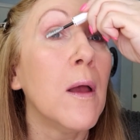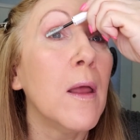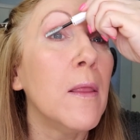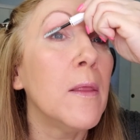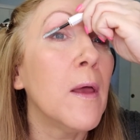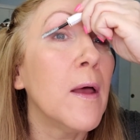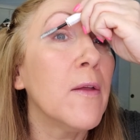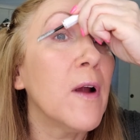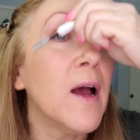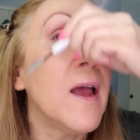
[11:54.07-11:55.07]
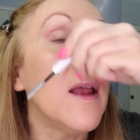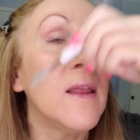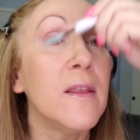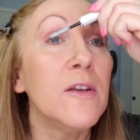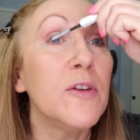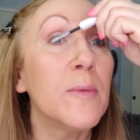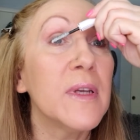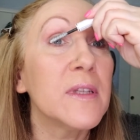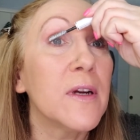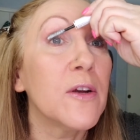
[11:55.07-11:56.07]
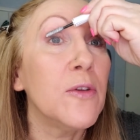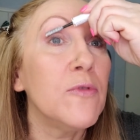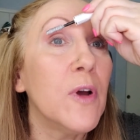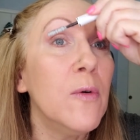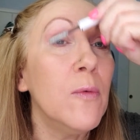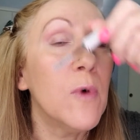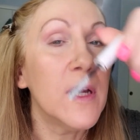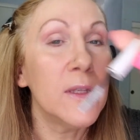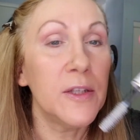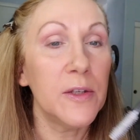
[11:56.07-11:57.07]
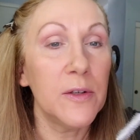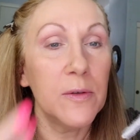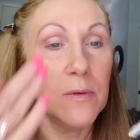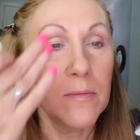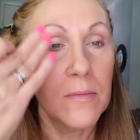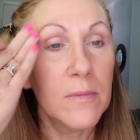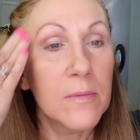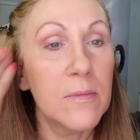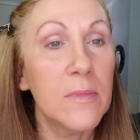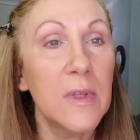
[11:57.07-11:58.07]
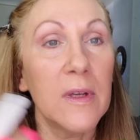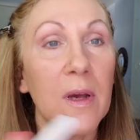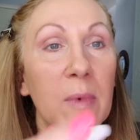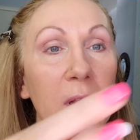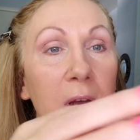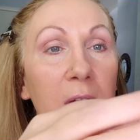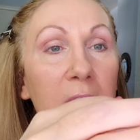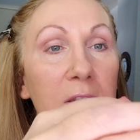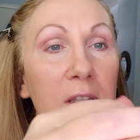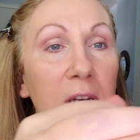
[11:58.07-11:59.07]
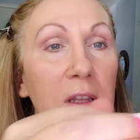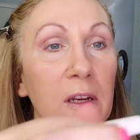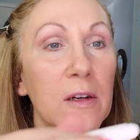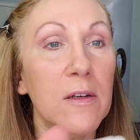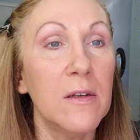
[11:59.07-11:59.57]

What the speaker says: and then the other eye and then do your mascara. You don't want to, I got my long hair stuck in here.